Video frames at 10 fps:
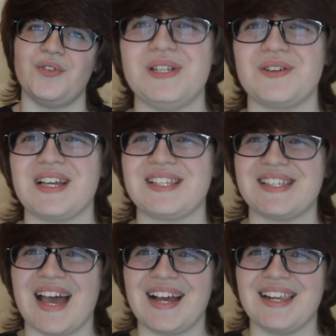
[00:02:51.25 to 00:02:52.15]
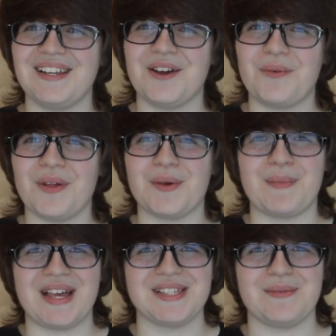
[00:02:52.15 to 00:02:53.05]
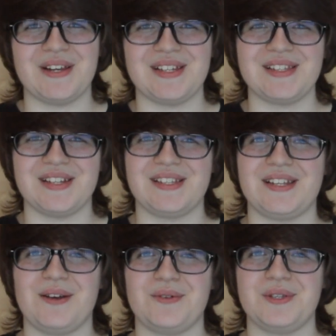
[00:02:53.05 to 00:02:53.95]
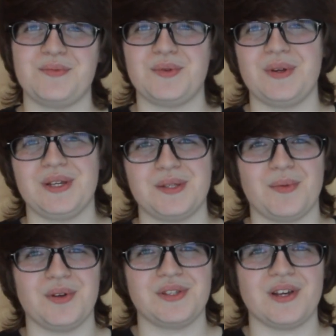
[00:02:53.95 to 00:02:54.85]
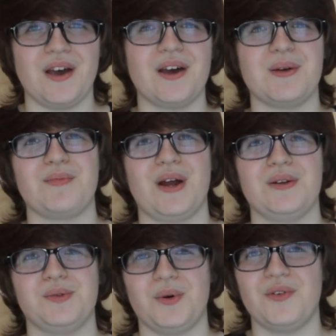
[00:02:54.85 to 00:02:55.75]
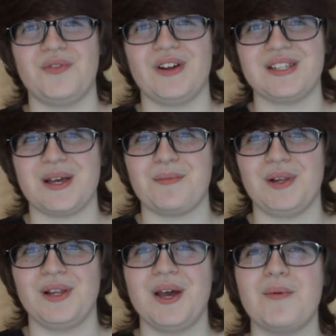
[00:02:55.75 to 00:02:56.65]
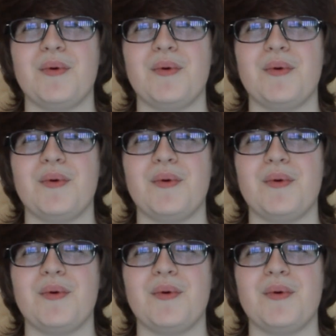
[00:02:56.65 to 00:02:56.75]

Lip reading: We don't exactly know what the mass limit is that distinguishes between a small star and a brown dwarf, for example,